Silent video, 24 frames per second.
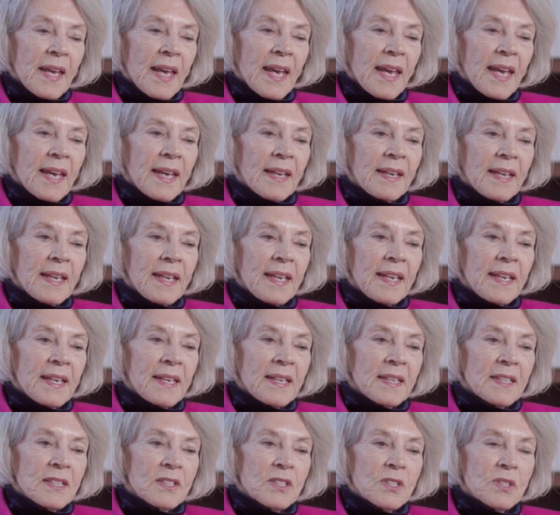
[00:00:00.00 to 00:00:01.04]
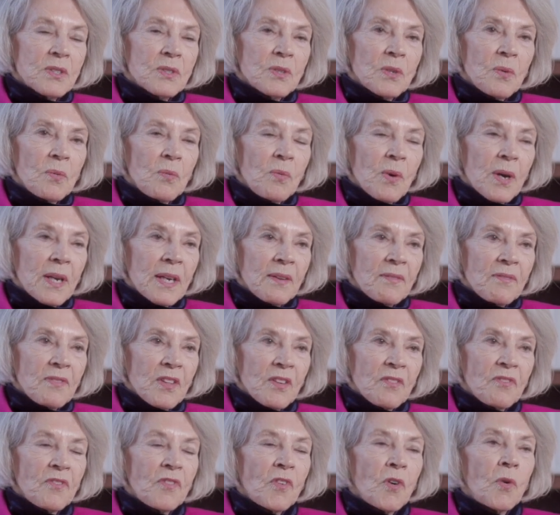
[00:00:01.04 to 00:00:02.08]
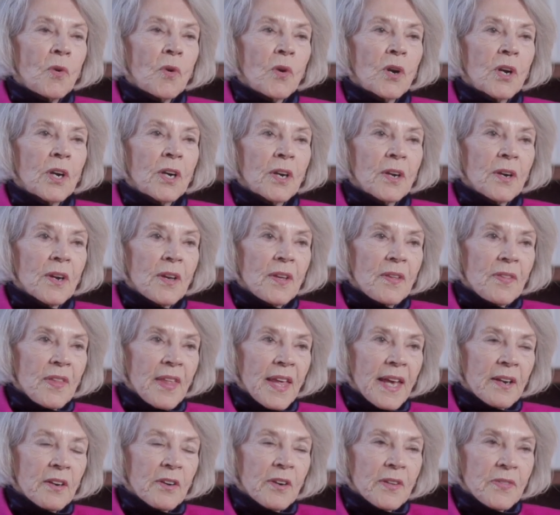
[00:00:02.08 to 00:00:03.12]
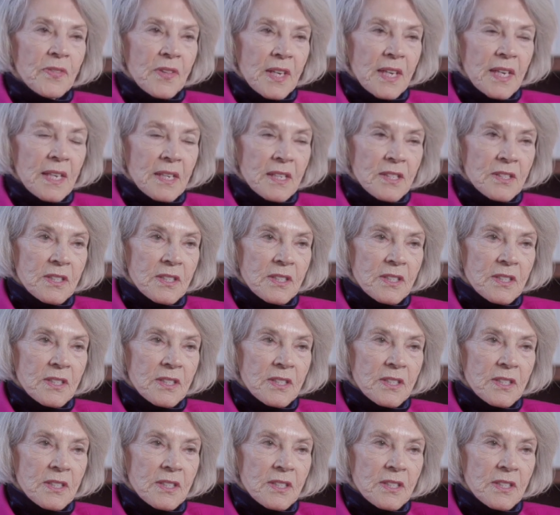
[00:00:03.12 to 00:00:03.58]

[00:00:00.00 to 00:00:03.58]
and it is one of the four that are at the